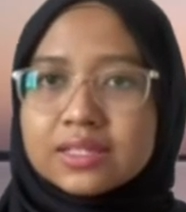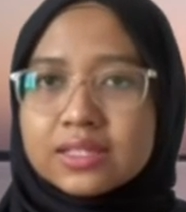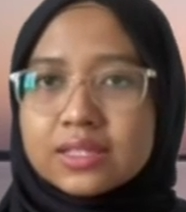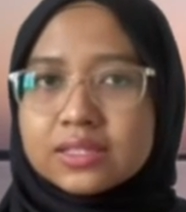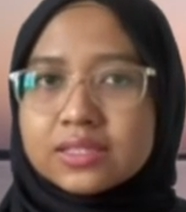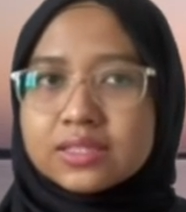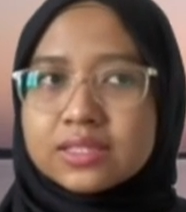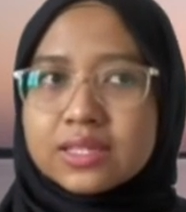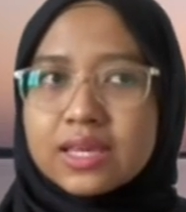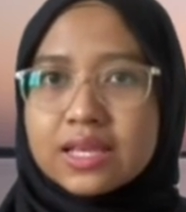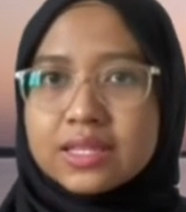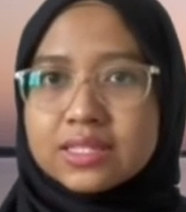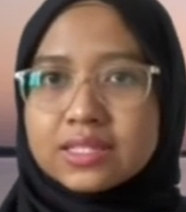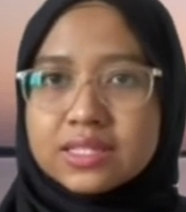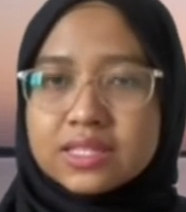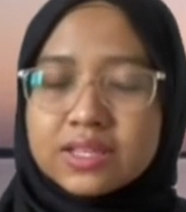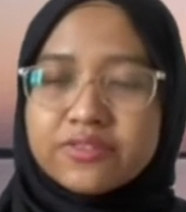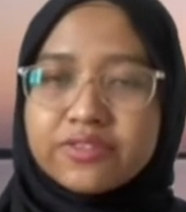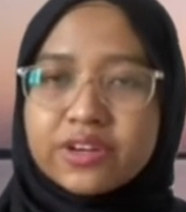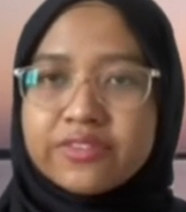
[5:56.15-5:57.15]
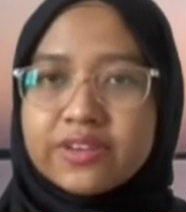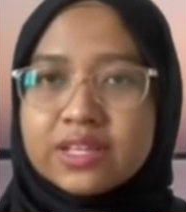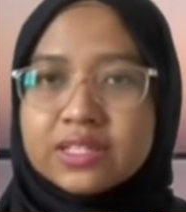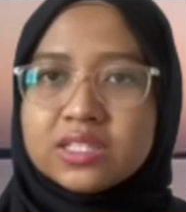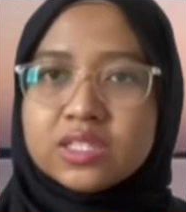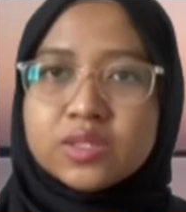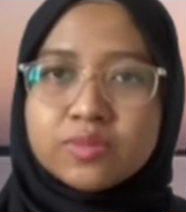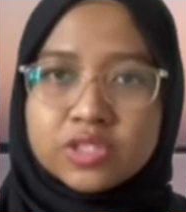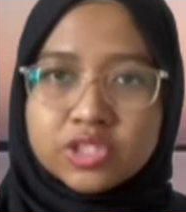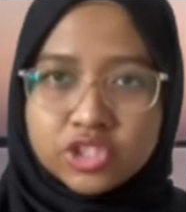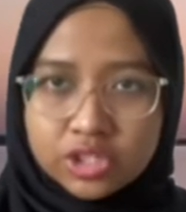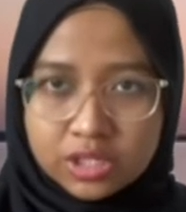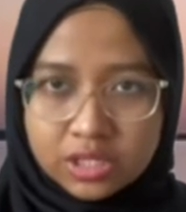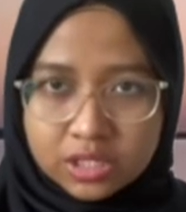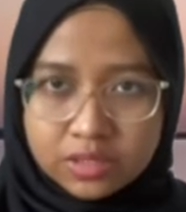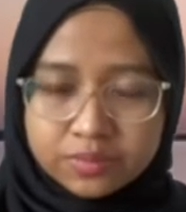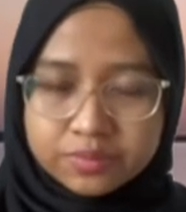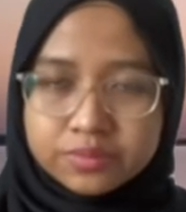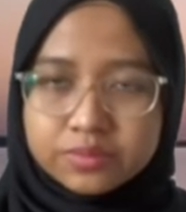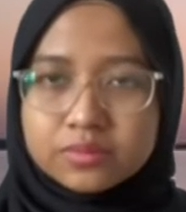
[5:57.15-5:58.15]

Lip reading: CNC 5-axis machining.